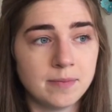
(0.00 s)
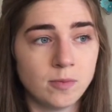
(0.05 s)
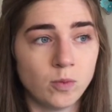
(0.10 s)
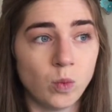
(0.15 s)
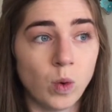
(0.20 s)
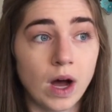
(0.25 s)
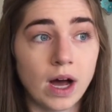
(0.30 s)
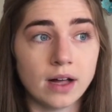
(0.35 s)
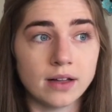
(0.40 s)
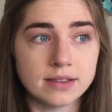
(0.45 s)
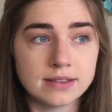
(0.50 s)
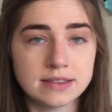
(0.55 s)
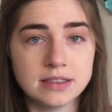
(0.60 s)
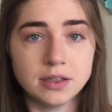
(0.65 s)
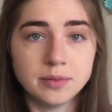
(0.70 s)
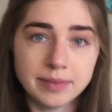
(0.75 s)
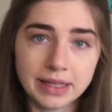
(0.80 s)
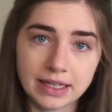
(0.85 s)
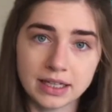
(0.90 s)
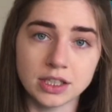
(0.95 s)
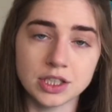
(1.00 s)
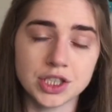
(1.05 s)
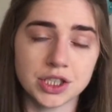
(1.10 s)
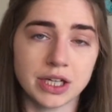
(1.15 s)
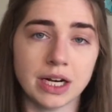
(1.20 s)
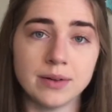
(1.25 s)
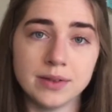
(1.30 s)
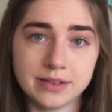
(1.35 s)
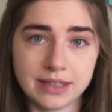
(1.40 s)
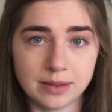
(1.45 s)
while still making
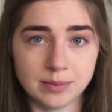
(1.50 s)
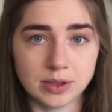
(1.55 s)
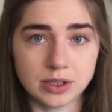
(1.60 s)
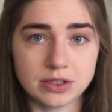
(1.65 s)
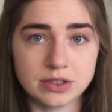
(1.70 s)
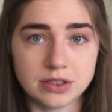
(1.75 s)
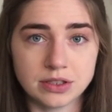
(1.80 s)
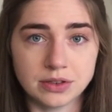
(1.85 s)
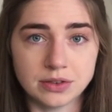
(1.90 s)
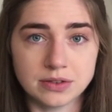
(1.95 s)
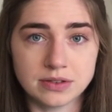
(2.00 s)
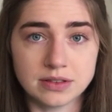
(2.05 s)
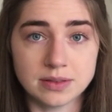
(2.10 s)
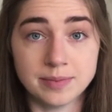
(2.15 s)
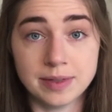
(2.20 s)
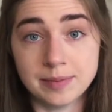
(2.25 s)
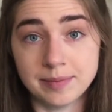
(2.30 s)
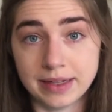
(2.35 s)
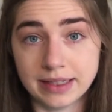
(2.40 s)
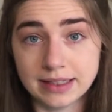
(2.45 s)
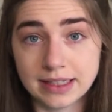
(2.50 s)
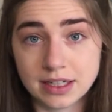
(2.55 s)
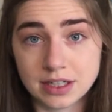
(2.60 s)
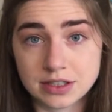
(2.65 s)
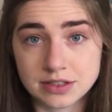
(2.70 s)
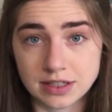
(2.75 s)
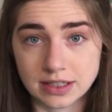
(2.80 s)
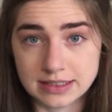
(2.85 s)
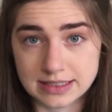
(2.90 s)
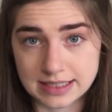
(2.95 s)
sure I was able to submit my
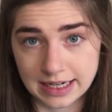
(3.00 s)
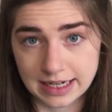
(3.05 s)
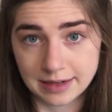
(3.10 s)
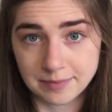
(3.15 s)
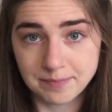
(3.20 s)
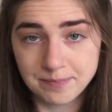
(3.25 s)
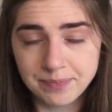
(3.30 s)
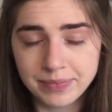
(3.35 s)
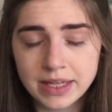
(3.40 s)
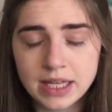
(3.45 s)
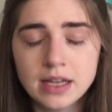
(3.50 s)
letters on time.